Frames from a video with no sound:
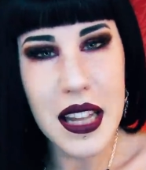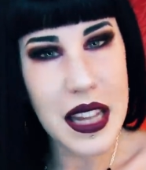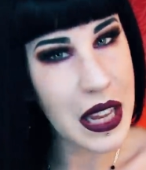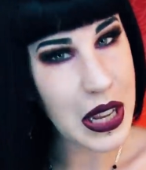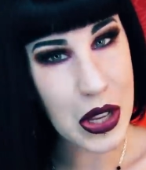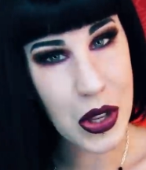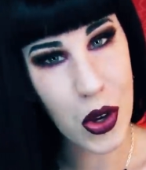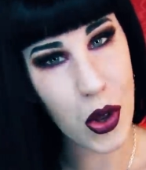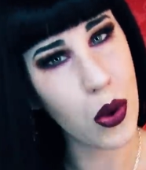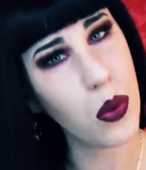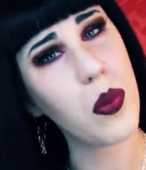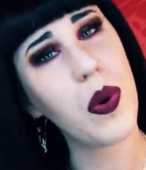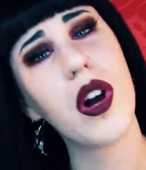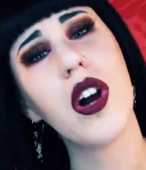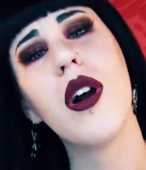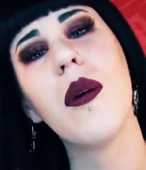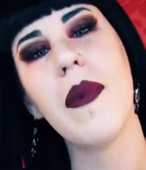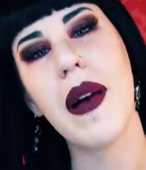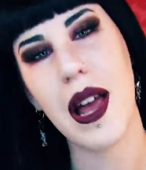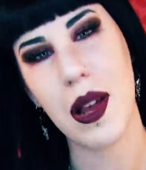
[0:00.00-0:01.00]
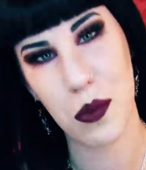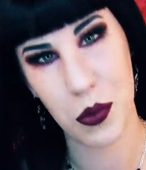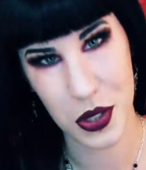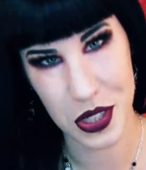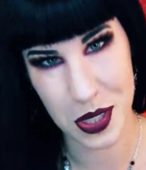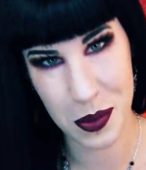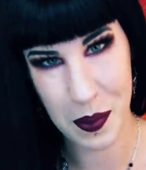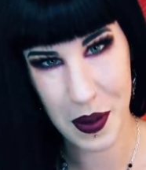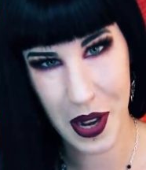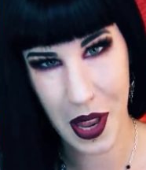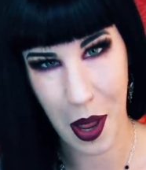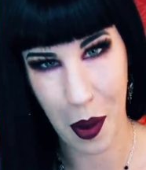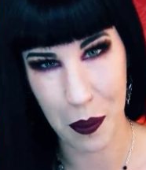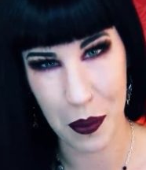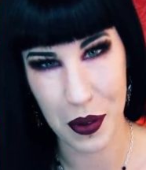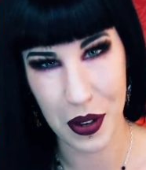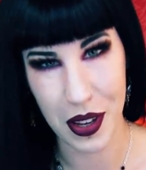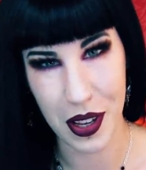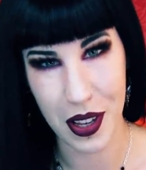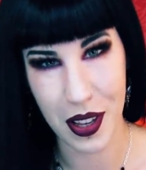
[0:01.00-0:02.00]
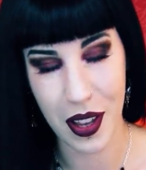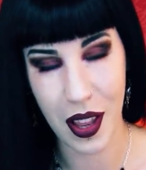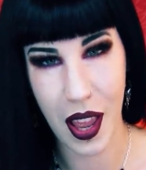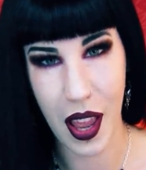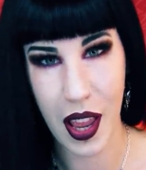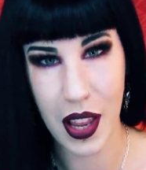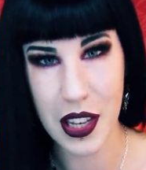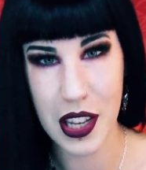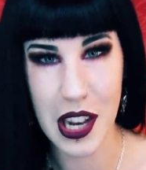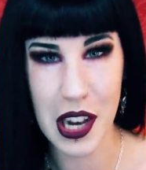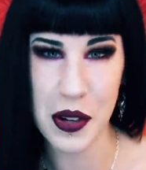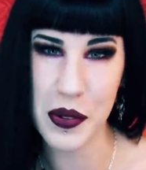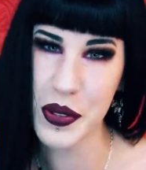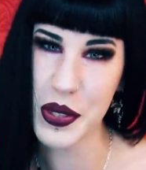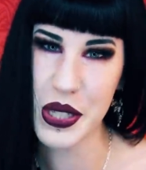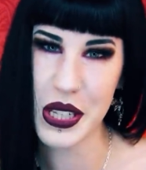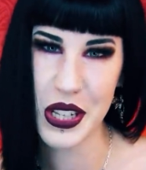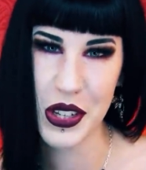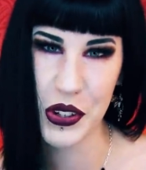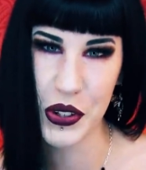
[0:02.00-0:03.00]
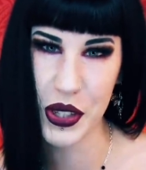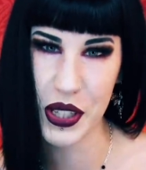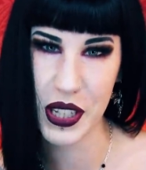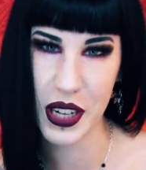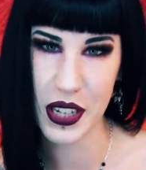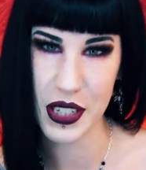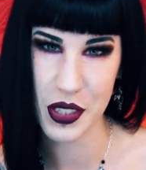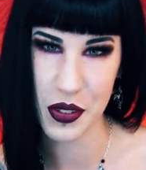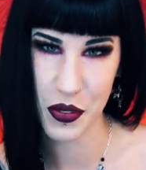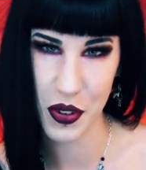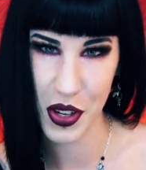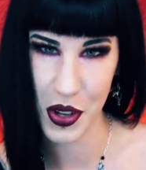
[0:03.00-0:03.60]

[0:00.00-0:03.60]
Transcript: let you know where I'm at and what's been happening. And yeah, I'll see you in the next